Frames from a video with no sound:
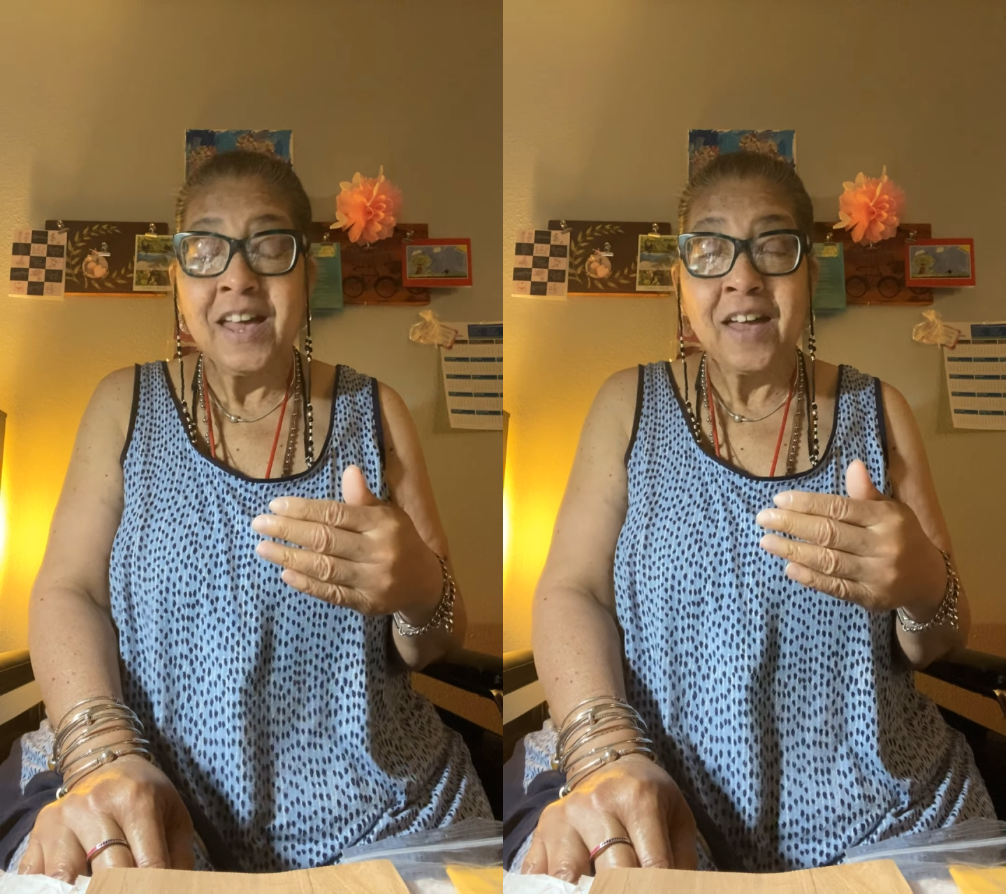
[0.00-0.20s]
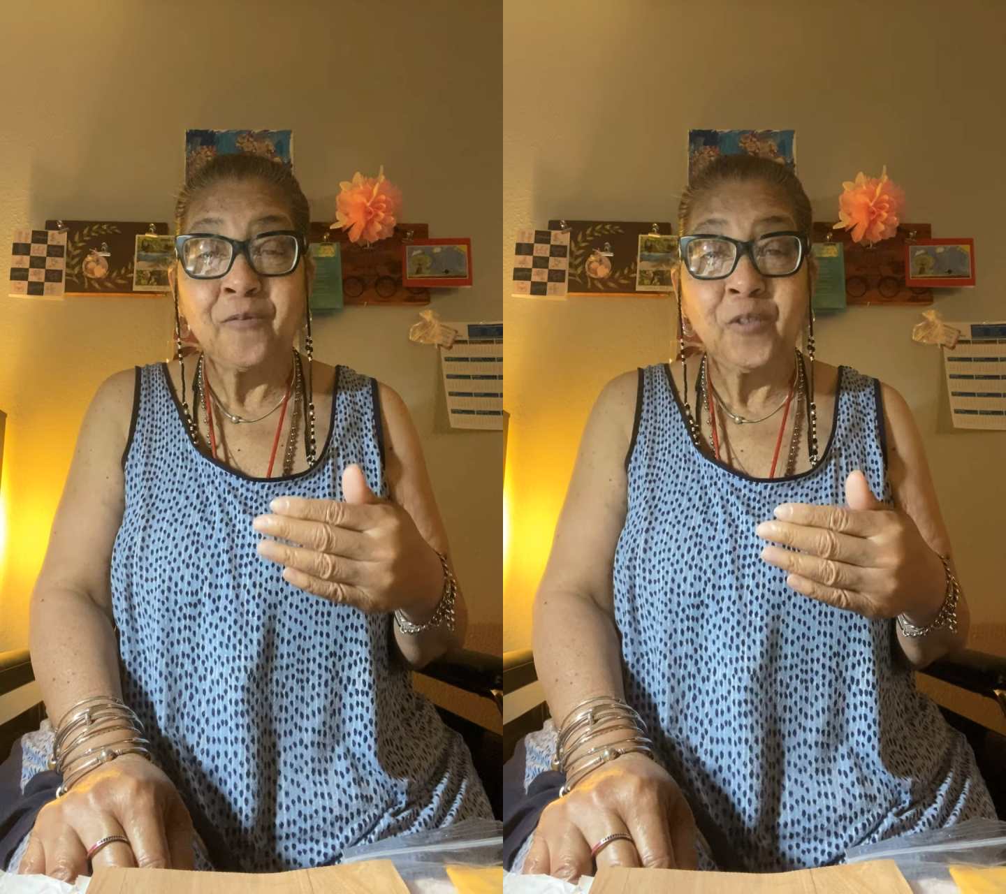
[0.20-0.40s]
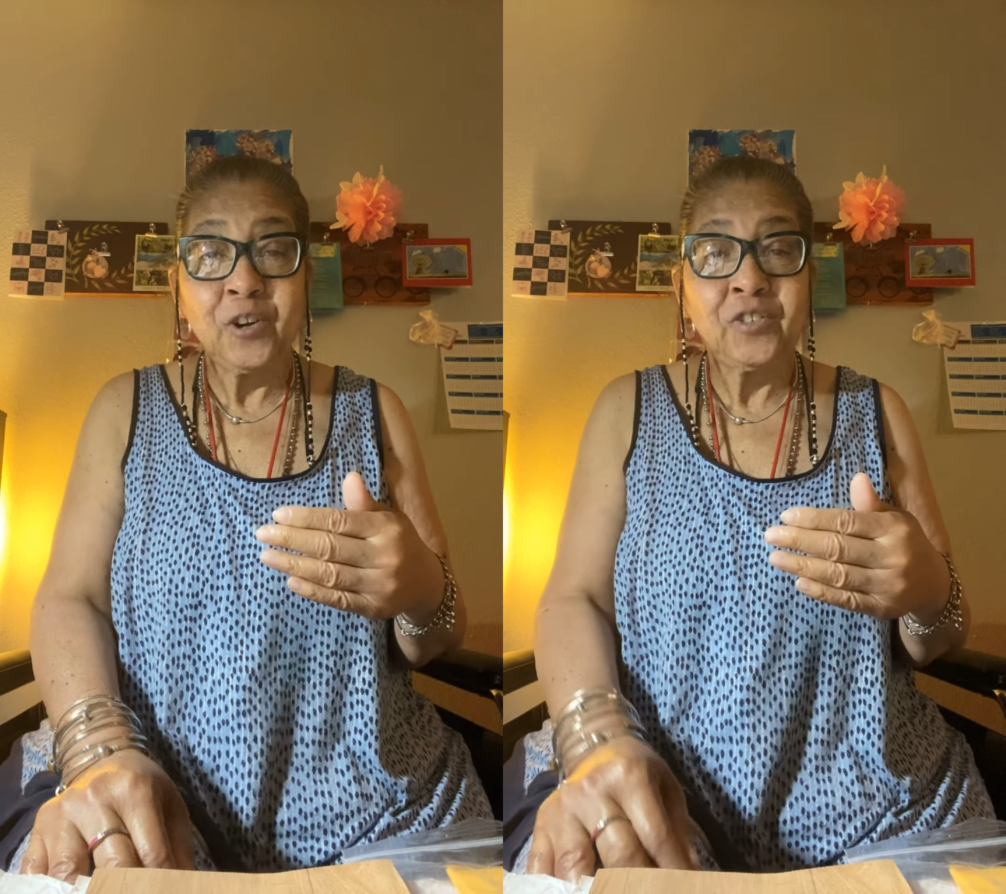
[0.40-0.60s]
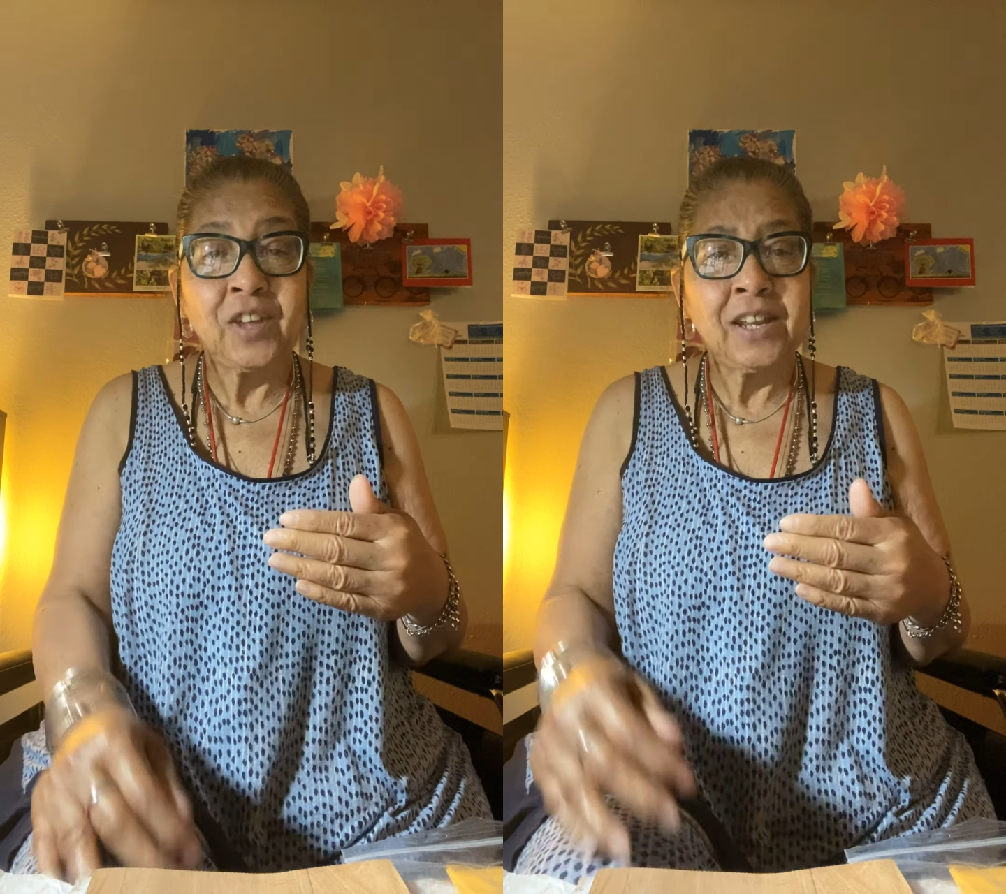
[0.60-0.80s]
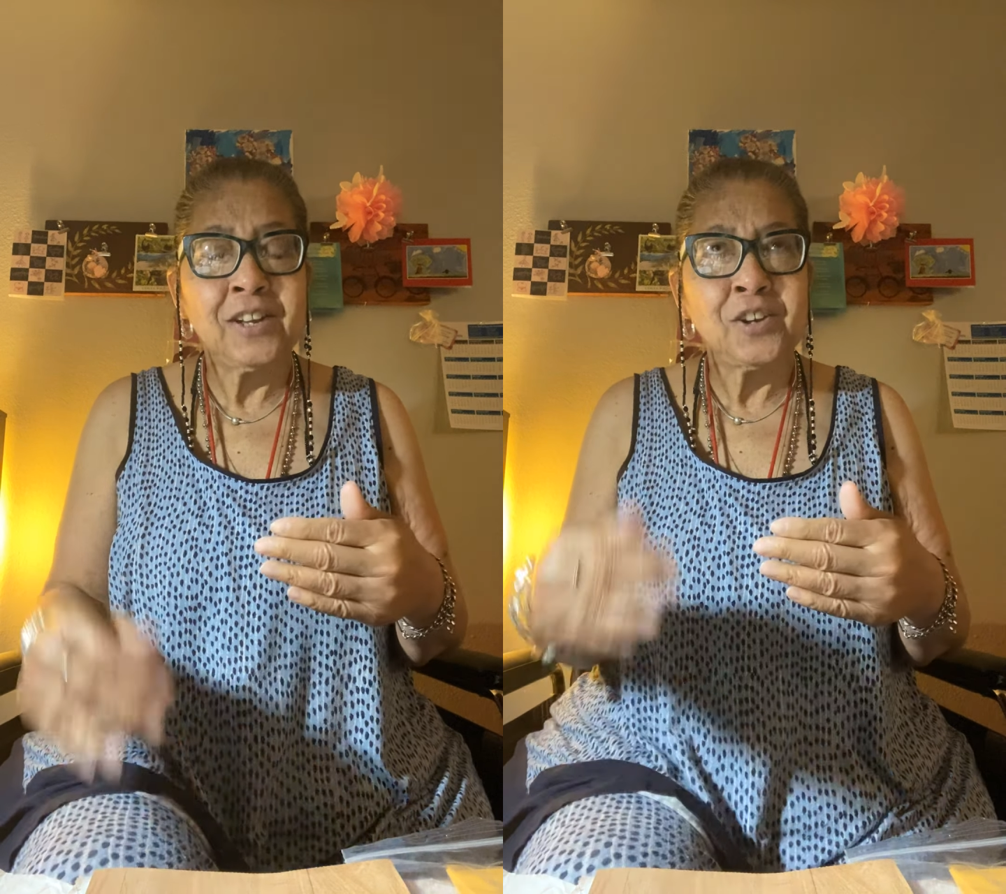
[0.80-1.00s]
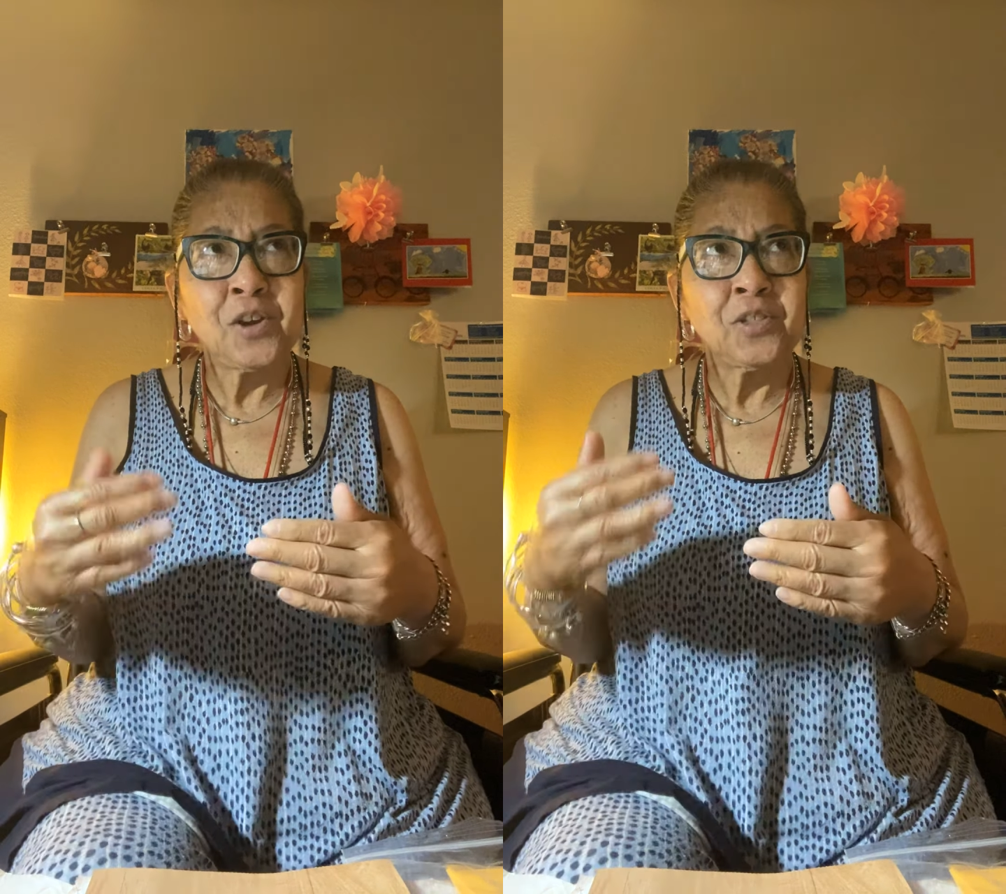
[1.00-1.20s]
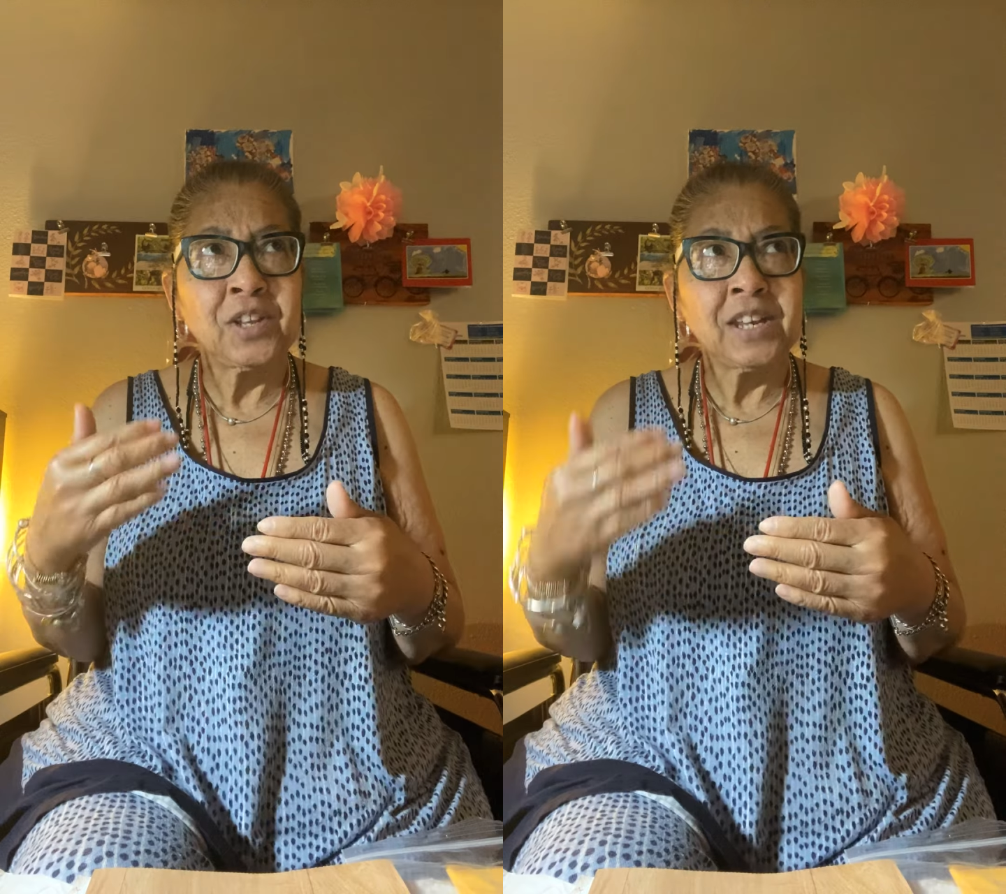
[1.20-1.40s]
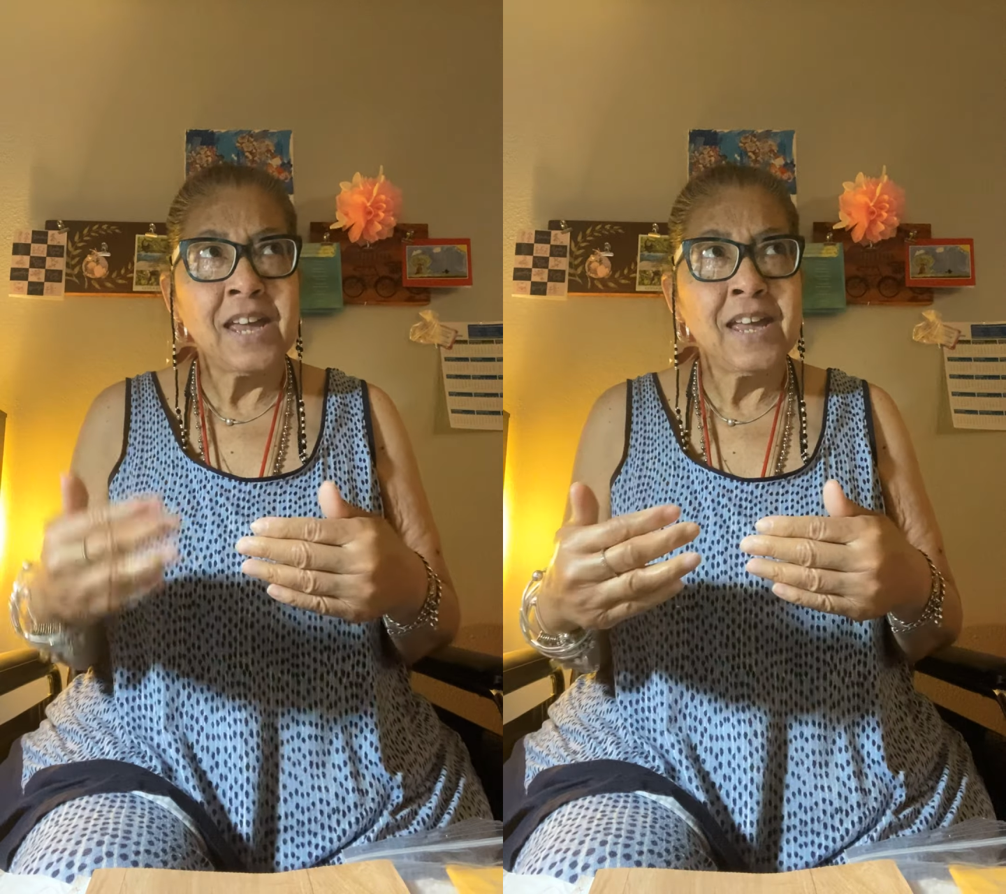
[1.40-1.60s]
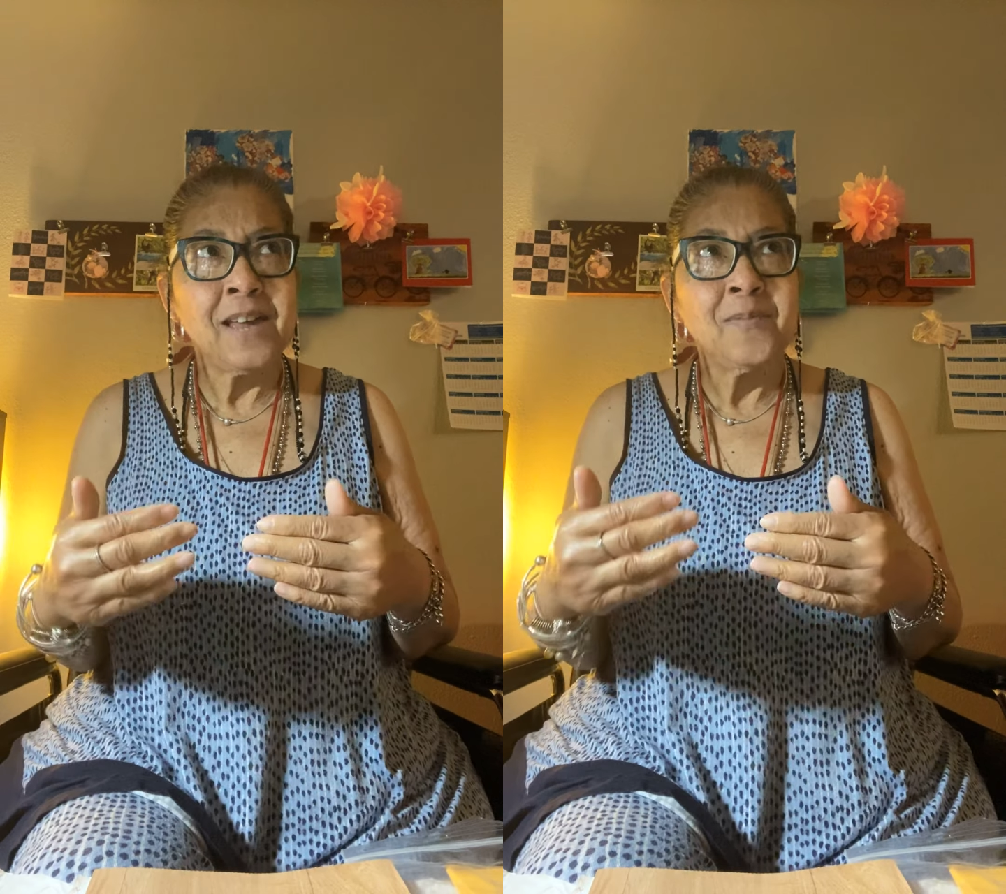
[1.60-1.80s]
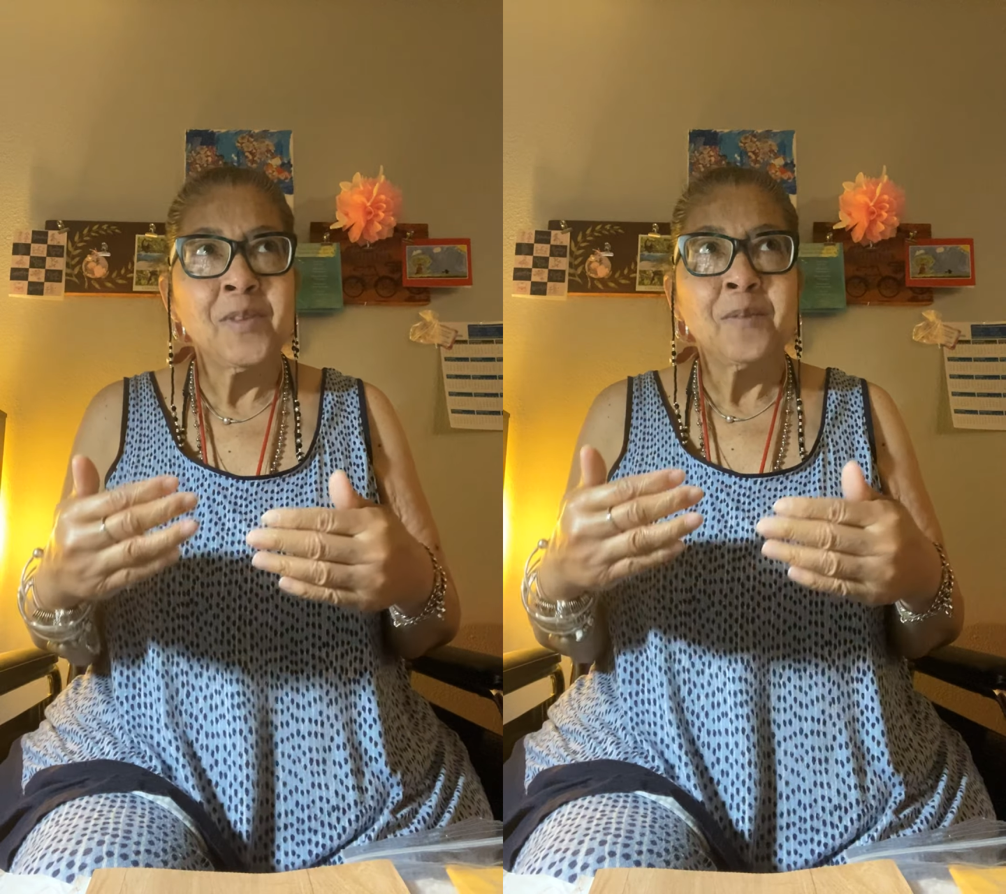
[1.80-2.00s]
at first I didn't know the name,